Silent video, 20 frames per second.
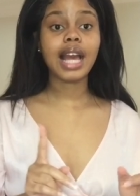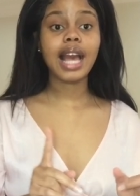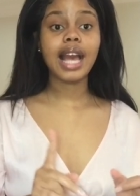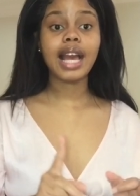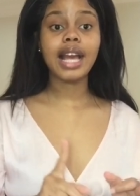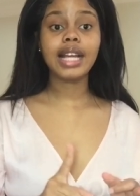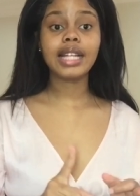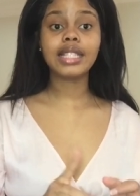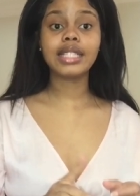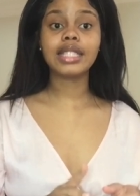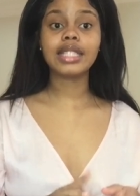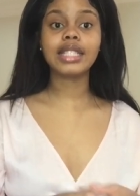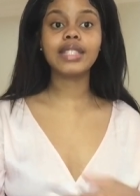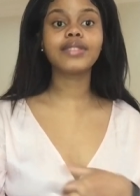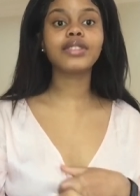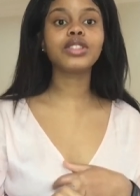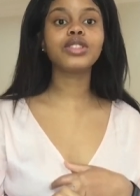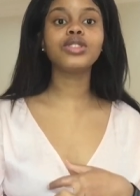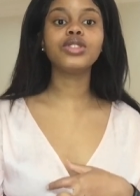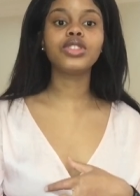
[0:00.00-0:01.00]
and
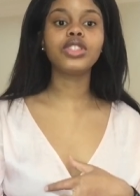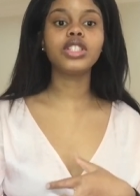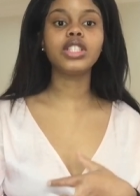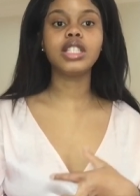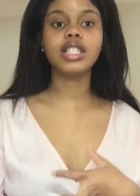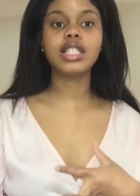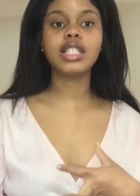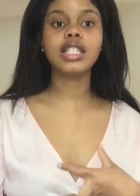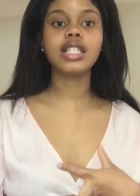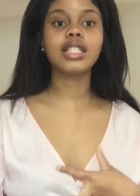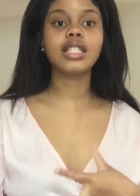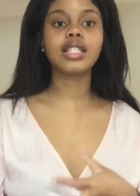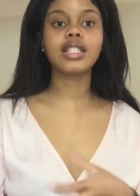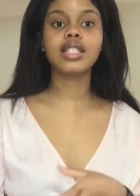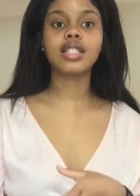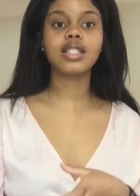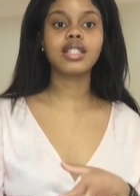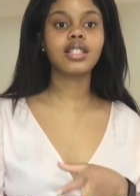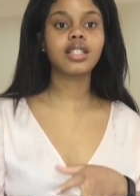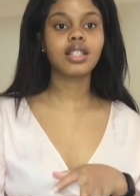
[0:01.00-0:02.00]
even
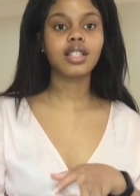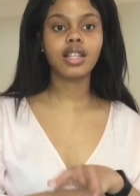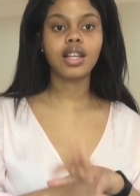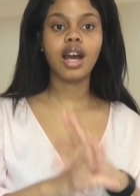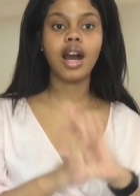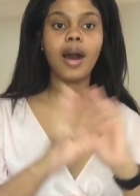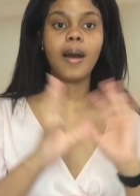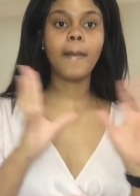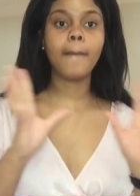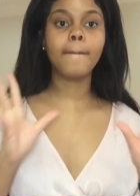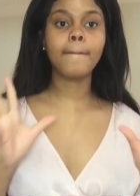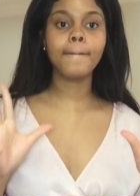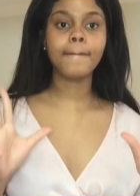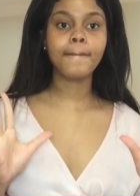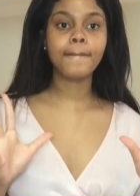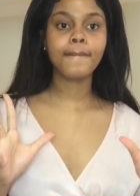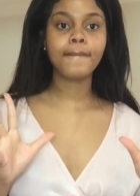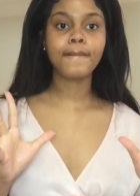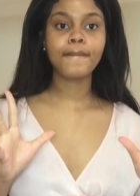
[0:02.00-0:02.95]
Neutrogena's um,